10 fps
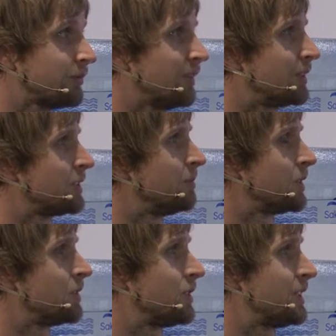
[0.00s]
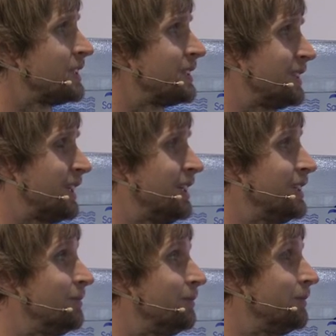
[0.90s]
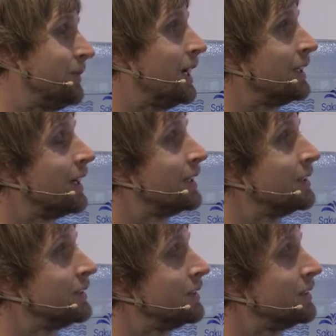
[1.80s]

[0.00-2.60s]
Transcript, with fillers: for some countries, um, I, I,